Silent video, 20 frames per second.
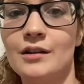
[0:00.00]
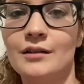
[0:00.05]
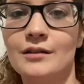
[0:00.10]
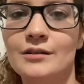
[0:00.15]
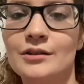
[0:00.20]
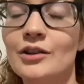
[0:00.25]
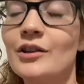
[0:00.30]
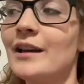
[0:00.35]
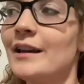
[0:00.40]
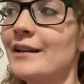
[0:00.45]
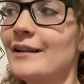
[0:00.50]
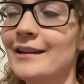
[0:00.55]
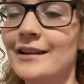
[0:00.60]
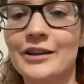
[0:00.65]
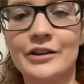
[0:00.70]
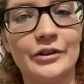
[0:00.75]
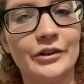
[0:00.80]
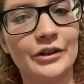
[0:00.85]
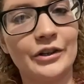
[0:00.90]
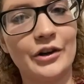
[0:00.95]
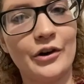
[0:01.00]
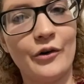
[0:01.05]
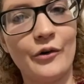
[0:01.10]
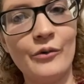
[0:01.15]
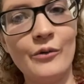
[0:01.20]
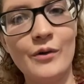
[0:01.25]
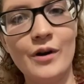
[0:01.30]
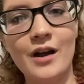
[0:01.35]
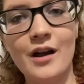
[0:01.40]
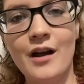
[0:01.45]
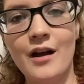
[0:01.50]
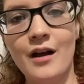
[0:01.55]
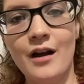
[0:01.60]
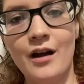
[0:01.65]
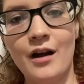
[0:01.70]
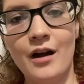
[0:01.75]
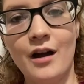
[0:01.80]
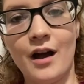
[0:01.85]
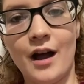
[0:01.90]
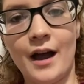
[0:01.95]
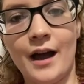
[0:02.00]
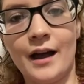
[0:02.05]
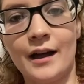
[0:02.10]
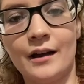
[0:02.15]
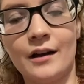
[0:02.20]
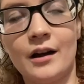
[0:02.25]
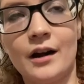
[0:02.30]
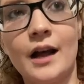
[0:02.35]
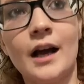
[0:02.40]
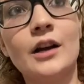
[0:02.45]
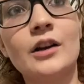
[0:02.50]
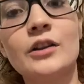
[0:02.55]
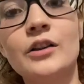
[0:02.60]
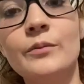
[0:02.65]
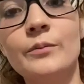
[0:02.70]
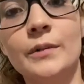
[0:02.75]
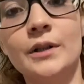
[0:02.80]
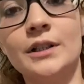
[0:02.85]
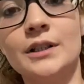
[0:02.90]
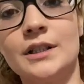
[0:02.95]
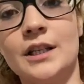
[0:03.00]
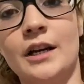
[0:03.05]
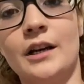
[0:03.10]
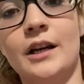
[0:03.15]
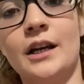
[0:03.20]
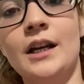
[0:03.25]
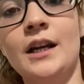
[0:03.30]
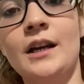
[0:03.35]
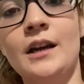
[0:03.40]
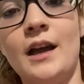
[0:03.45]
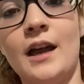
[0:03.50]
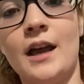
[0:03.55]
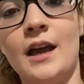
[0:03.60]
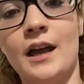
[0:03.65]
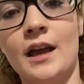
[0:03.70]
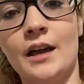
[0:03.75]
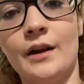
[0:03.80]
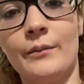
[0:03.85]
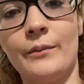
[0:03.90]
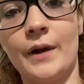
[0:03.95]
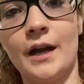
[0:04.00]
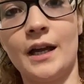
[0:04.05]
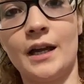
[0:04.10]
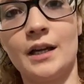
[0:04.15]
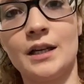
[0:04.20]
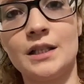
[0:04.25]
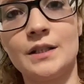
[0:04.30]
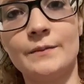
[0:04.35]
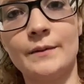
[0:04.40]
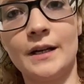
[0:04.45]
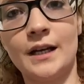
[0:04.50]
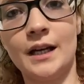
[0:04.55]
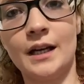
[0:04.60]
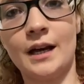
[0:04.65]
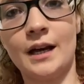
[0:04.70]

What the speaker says: so like a year ago, I got out of the military, and my husband and